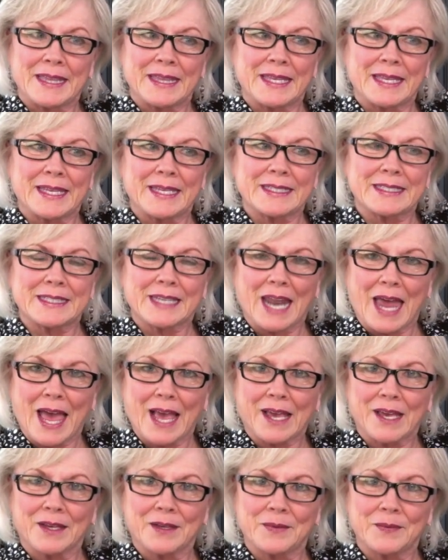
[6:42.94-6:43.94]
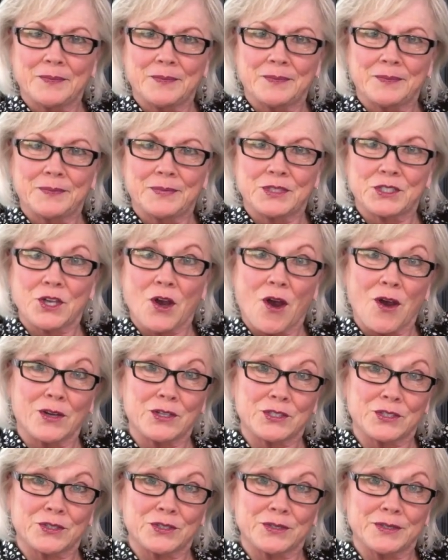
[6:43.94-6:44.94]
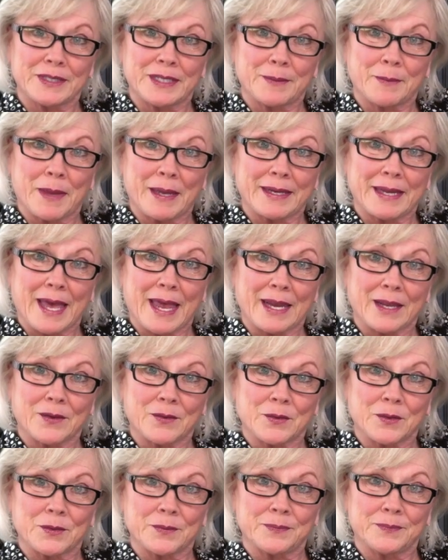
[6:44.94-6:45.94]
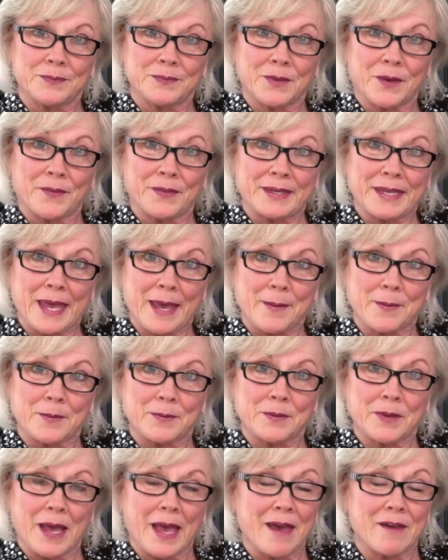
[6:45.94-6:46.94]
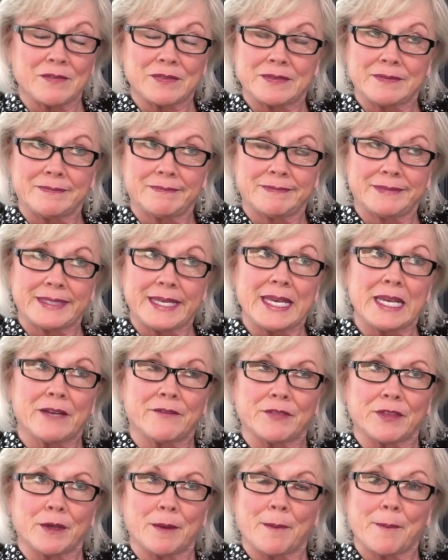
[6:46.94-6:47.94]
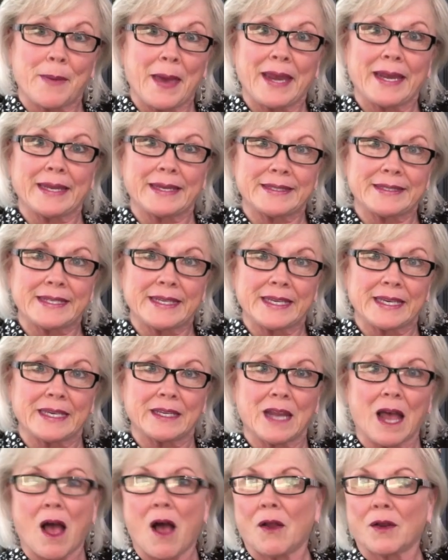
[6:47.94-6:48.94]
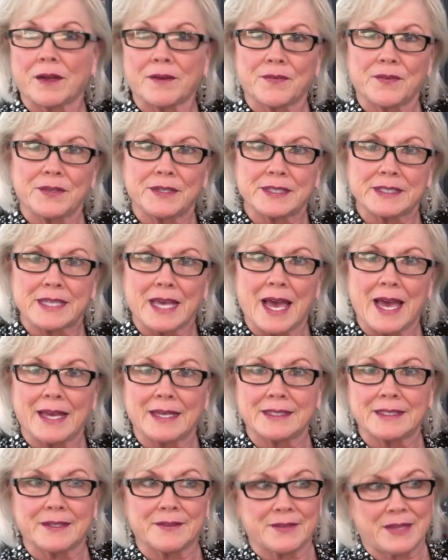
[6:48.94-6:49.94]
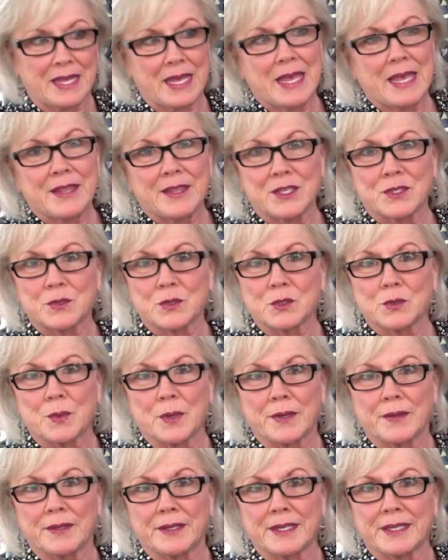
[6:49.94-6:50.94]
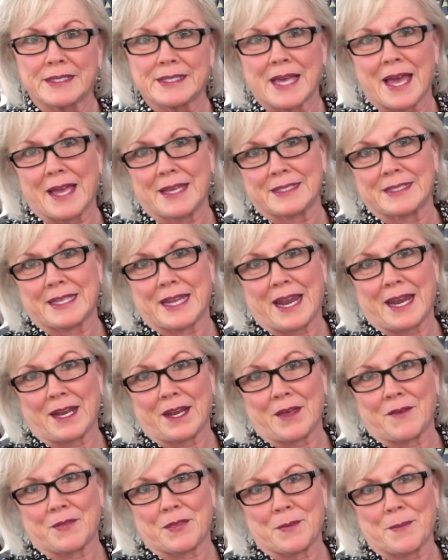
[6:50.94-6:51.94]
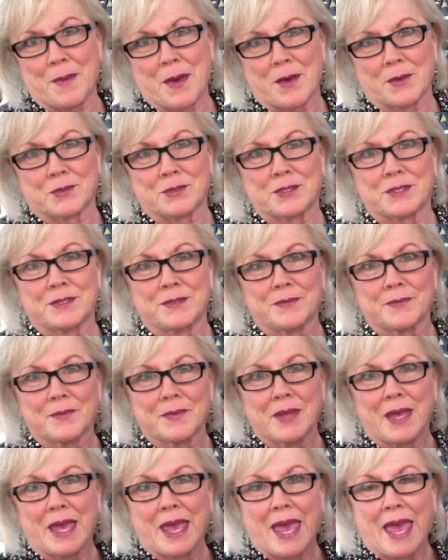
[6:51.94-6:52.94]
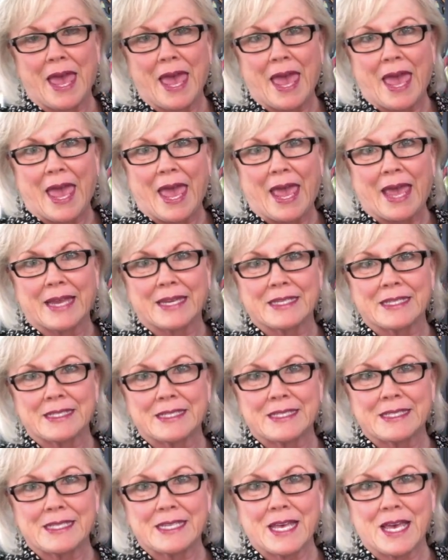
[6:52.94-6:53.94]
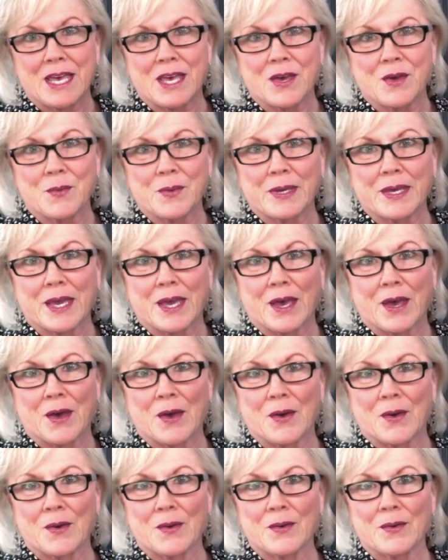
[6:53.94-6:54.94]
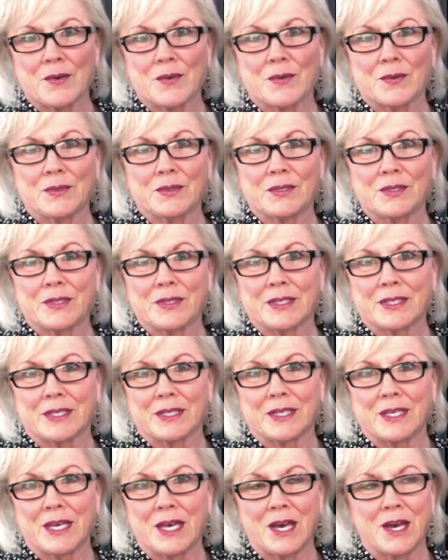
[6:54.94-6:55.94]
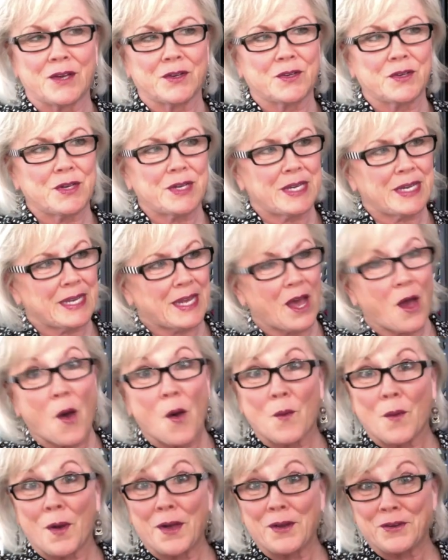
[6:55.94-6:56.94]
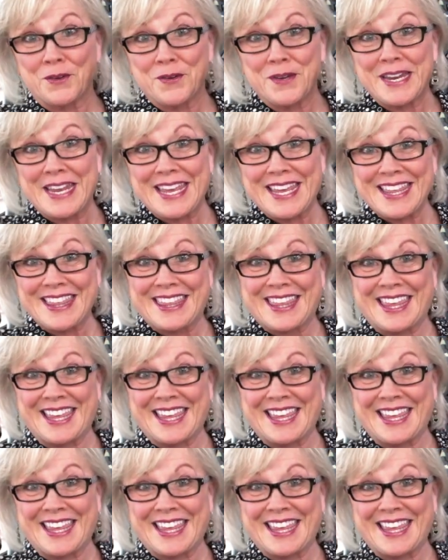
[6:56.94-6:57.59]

It's like a charger in my dining room on the table. I have 10 of them, painted 10, all different designs, and this is one of the designs that I love the most. And so we go to the underneath.